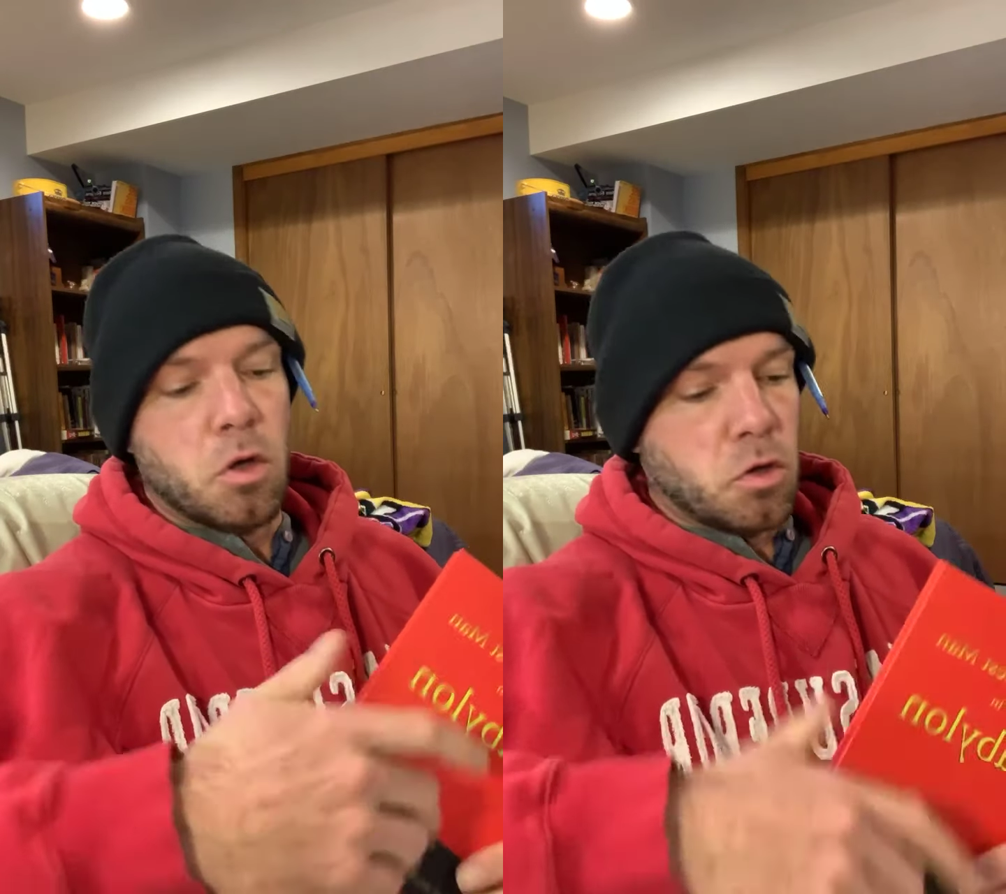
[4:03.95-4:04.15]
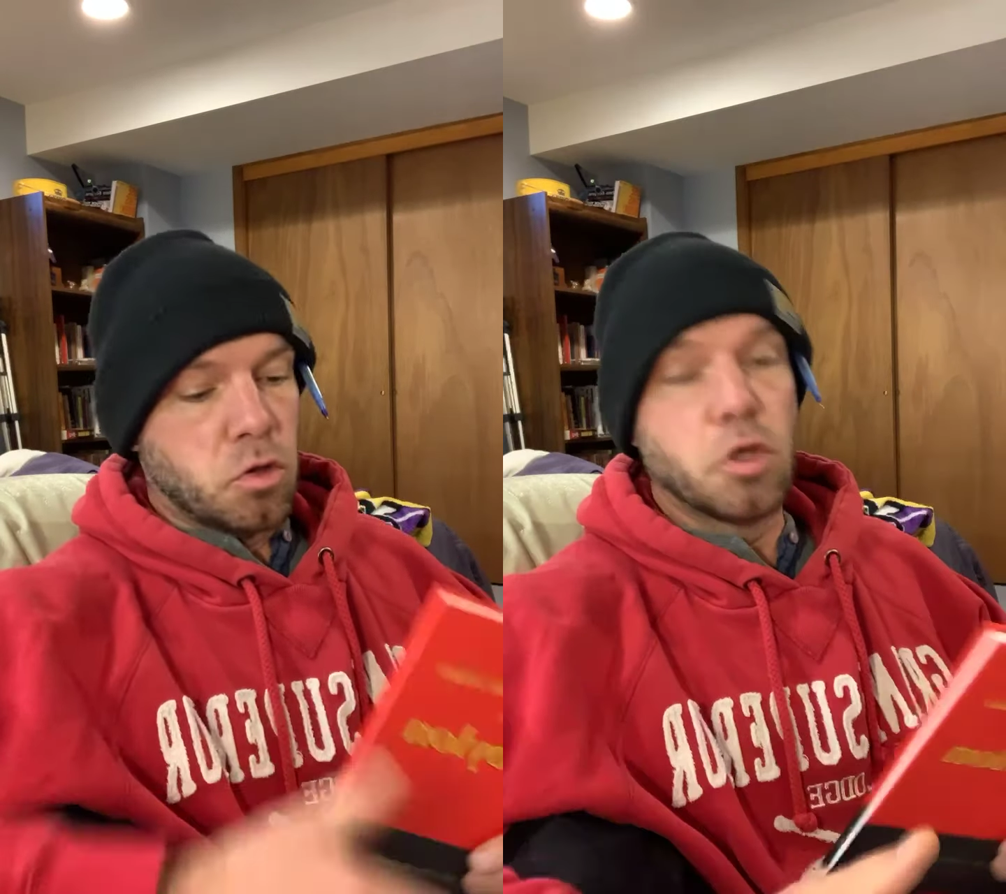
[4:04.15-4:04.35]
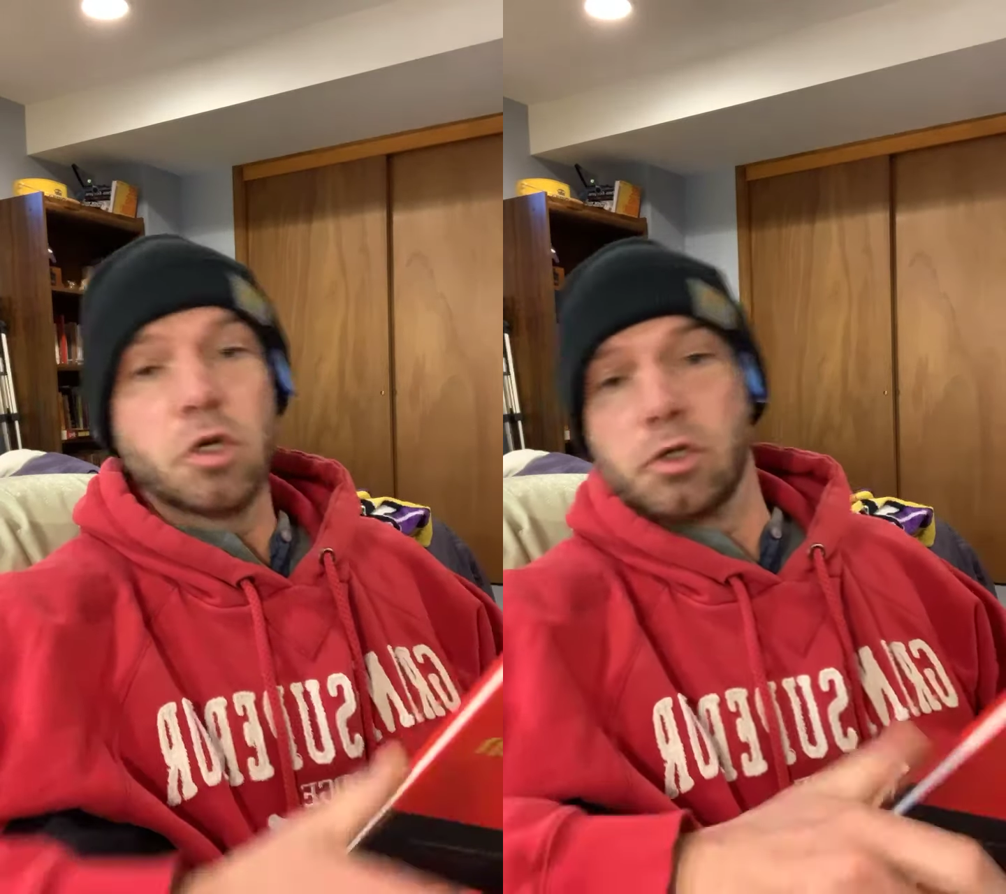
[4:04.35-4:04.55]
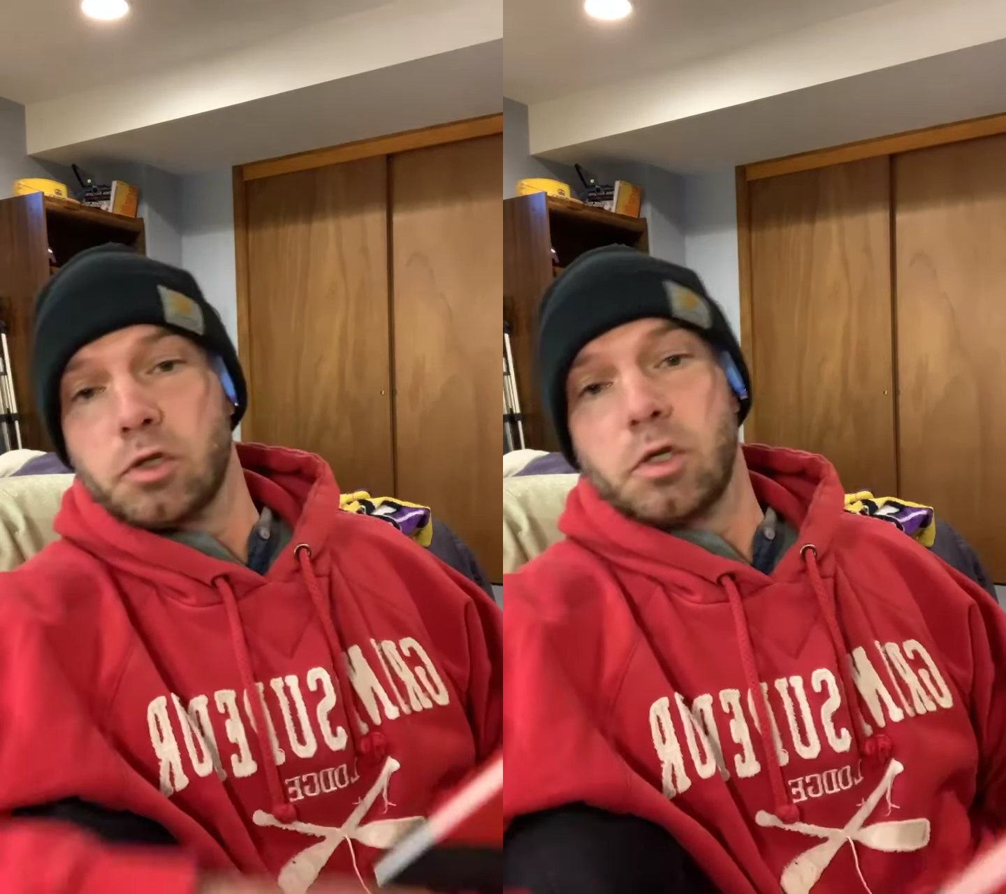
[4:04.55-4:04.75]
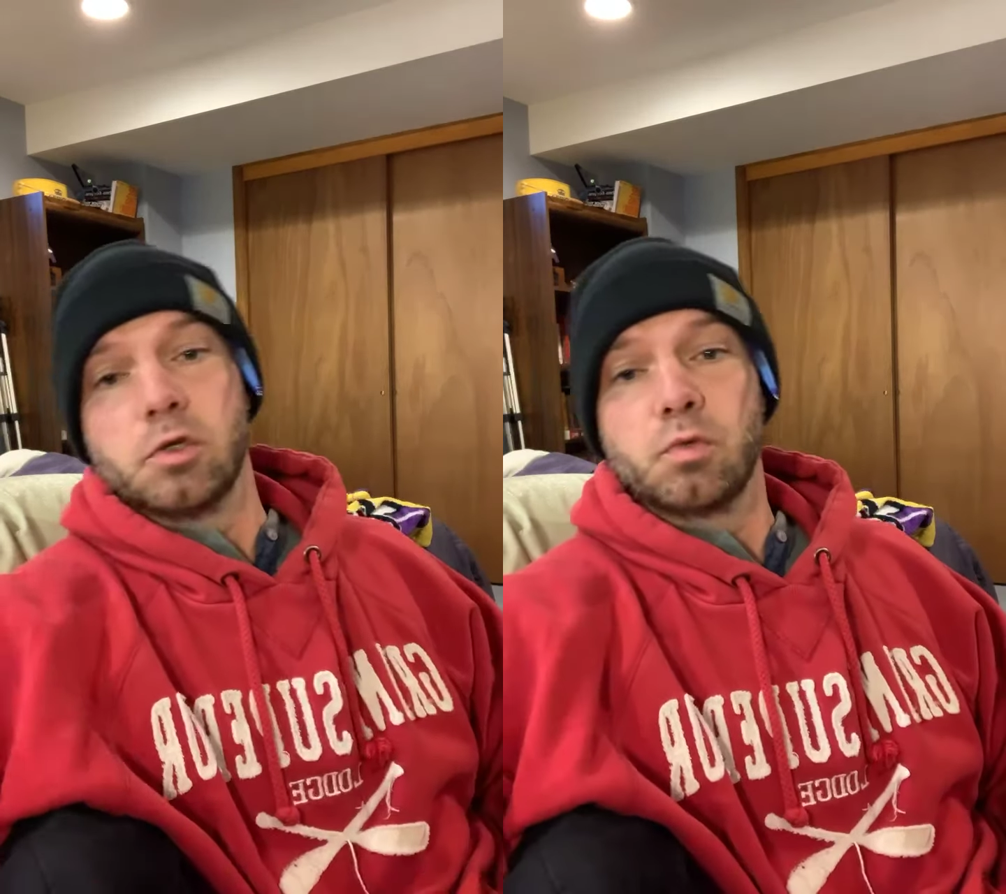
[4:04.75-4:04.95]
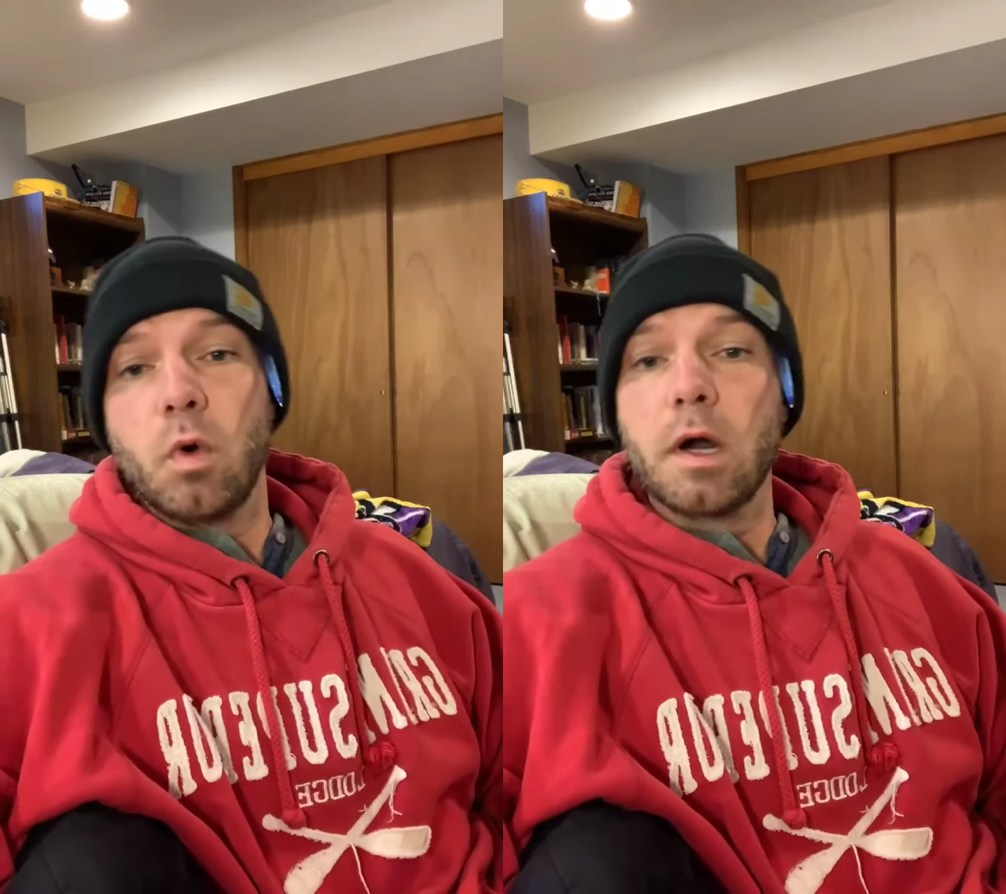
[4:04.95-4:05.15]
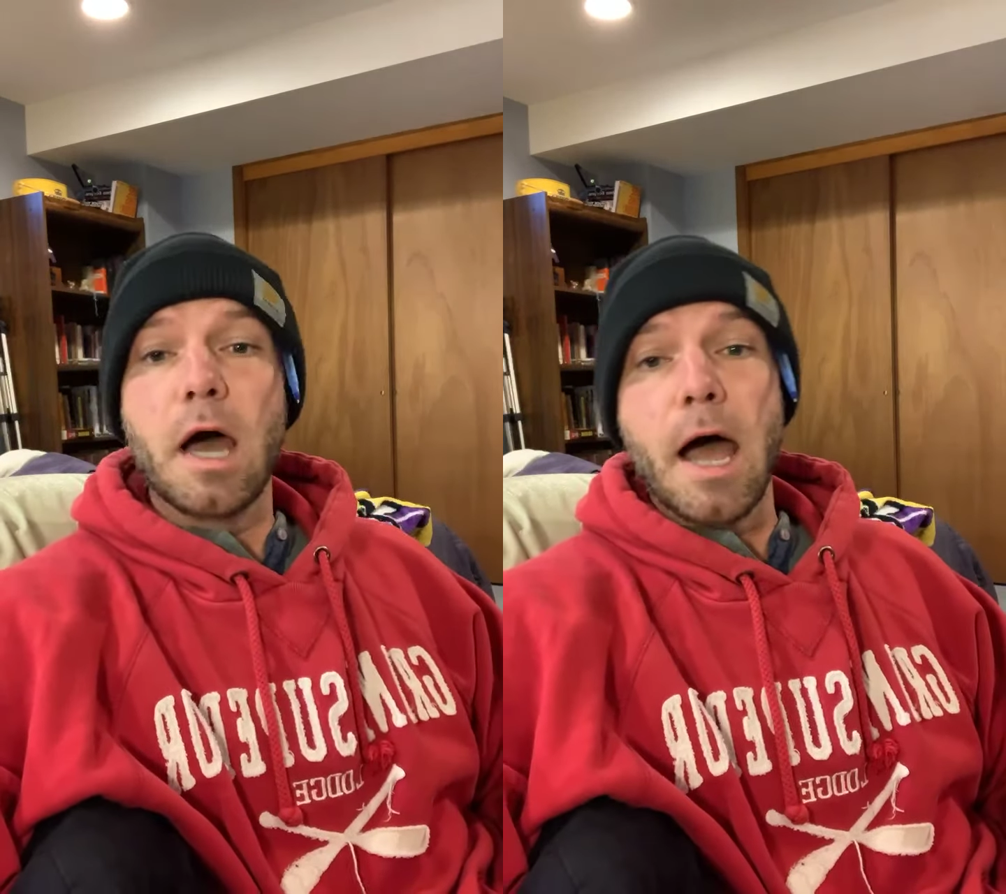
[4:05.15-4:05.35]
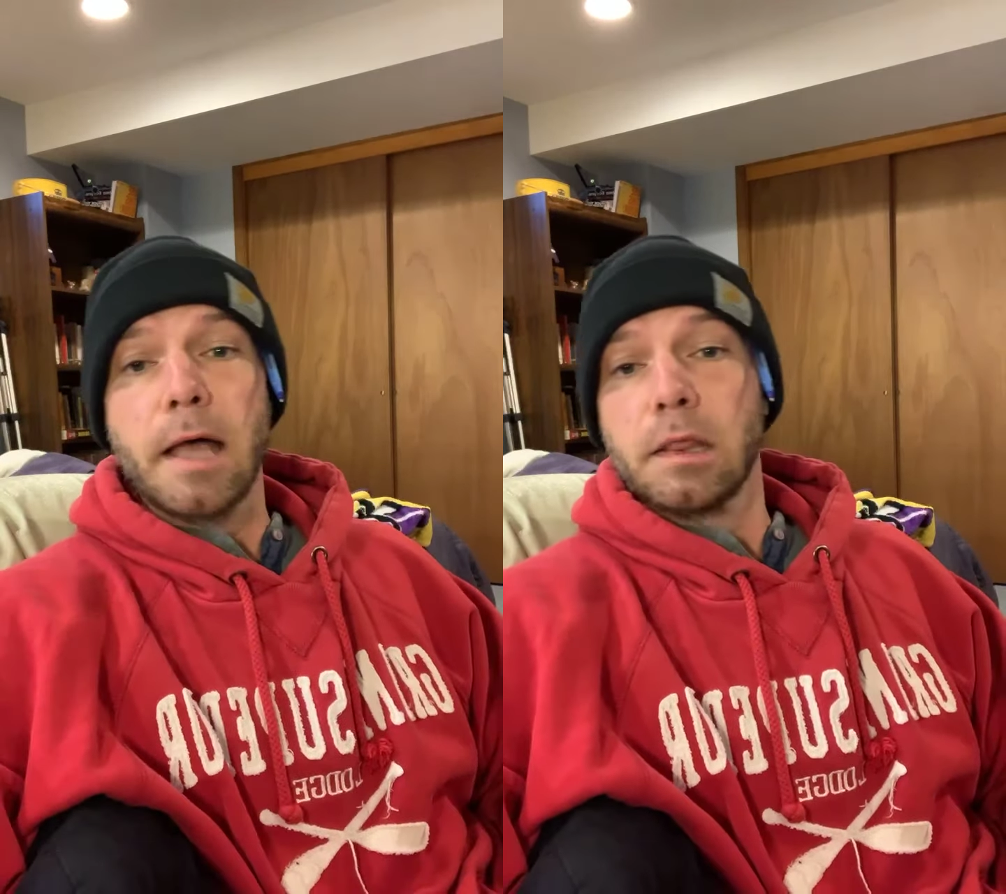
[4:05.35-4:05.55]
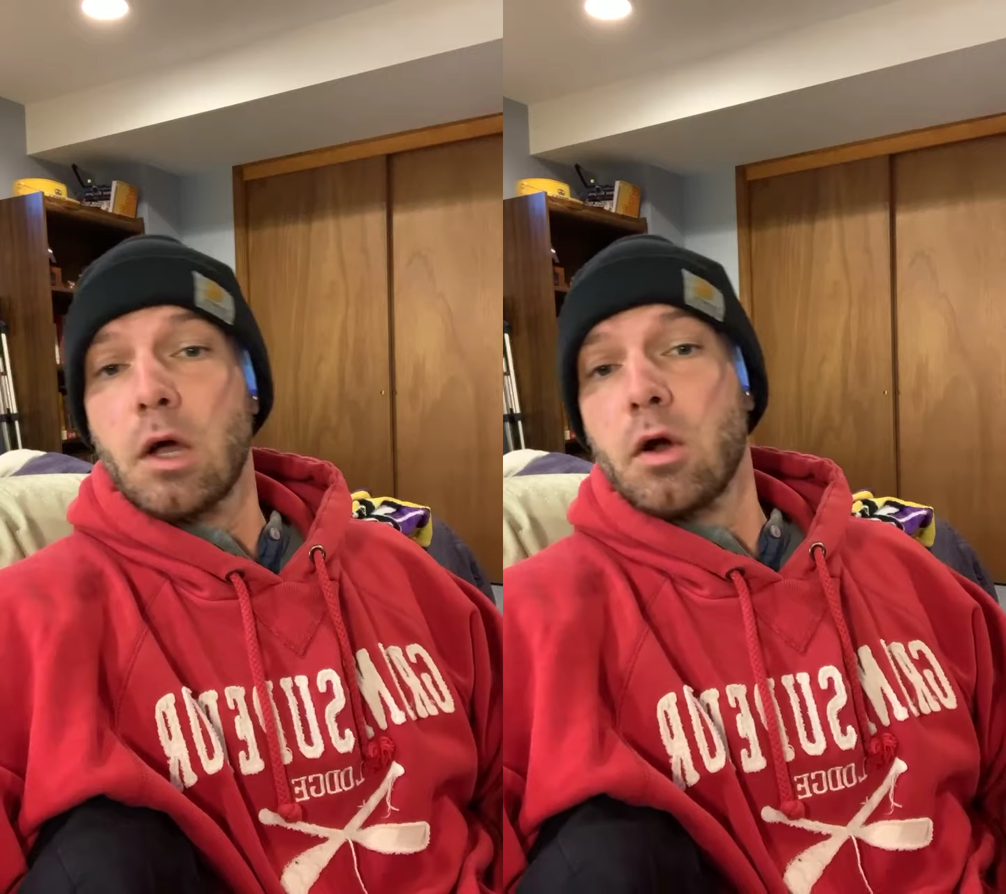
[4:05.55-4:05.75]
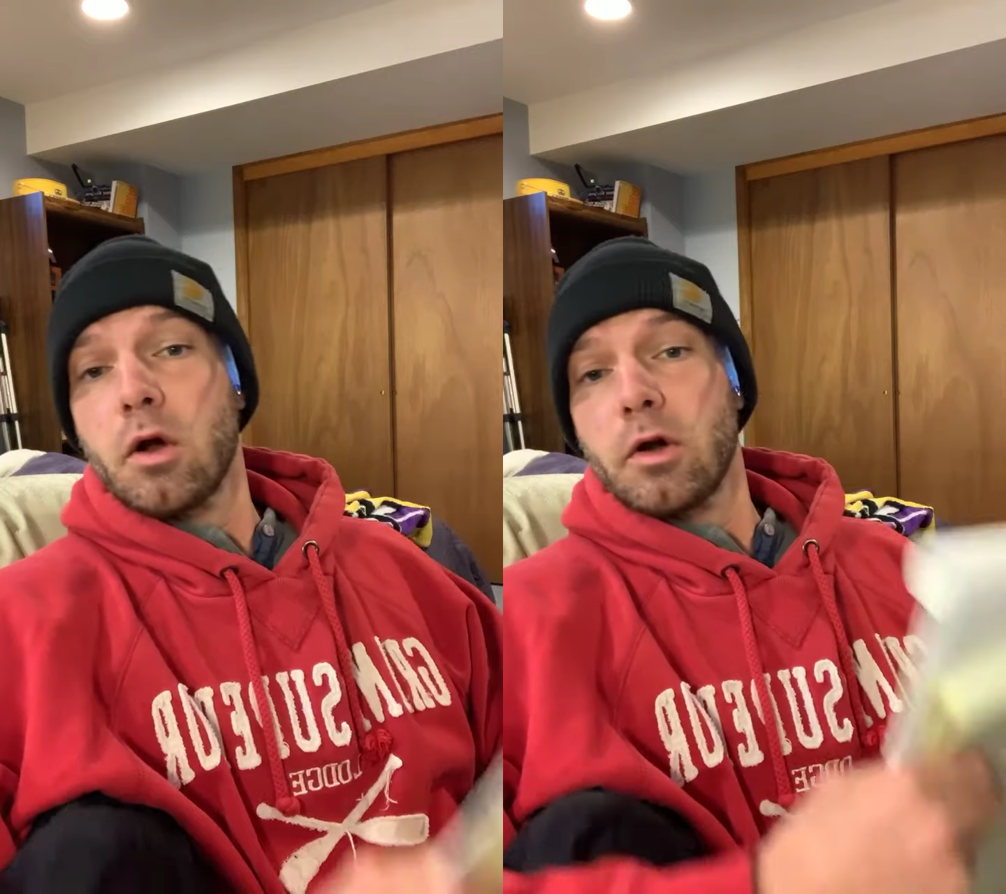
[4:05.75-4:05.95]
this is what I
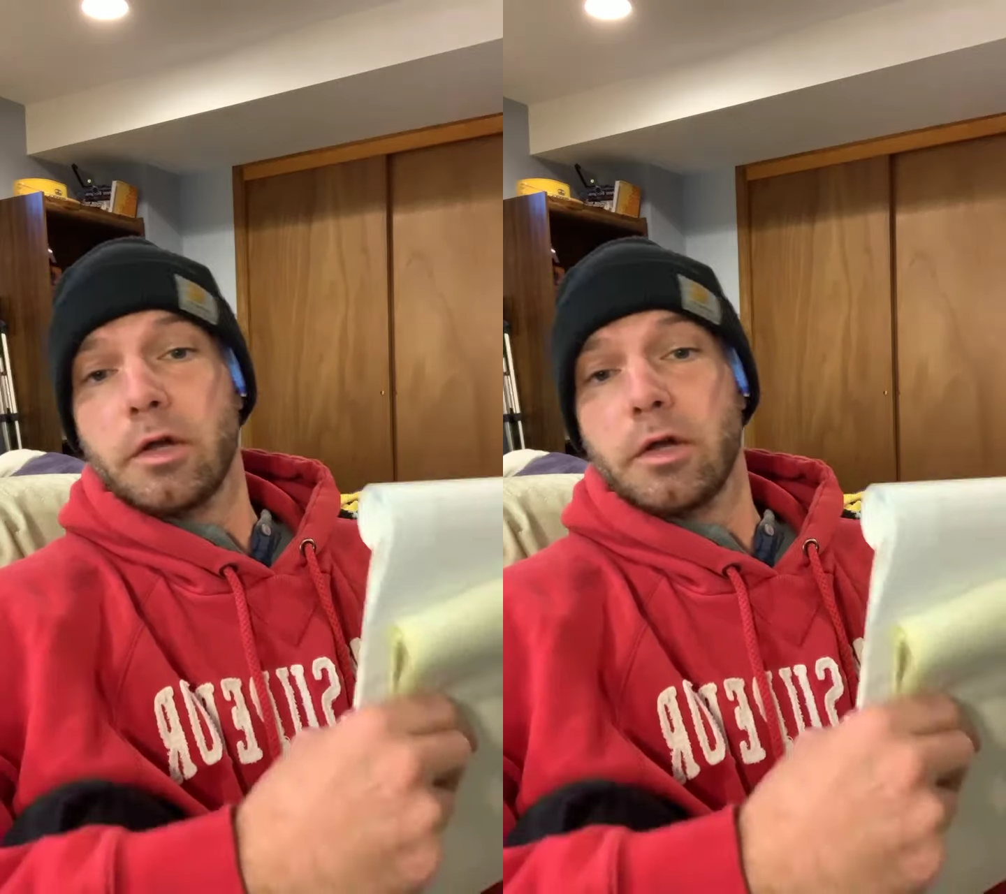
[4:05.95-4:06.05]
learned